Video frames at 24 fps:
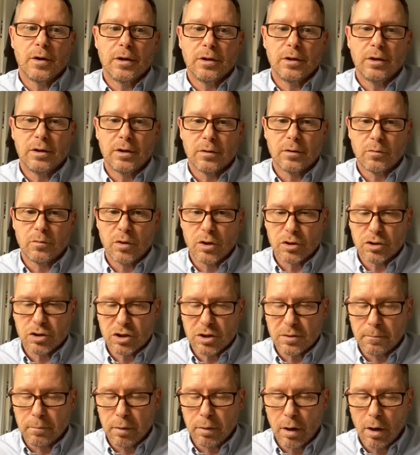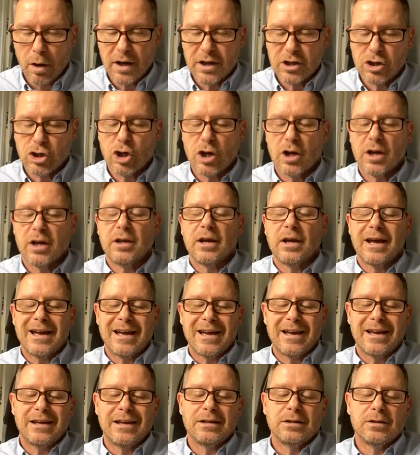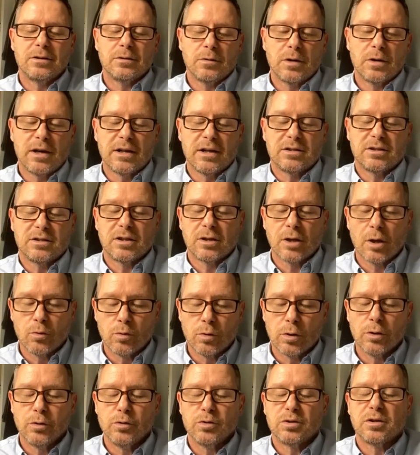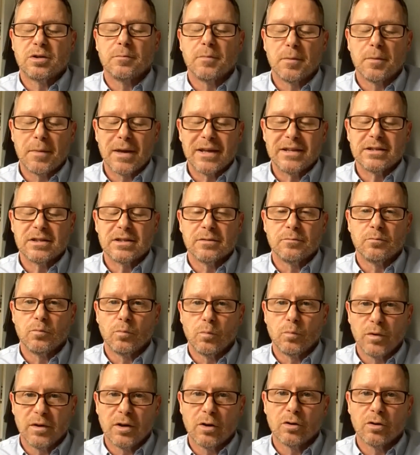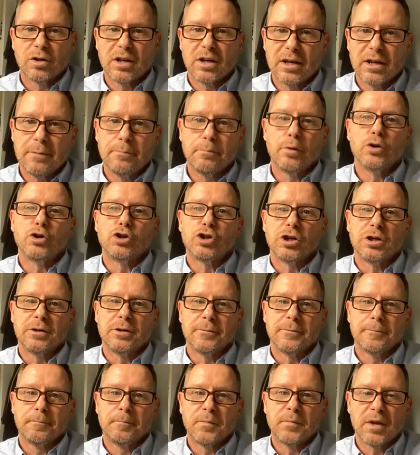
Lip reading: the supply chain and us don't lose the momentum. We've got to keep pushing.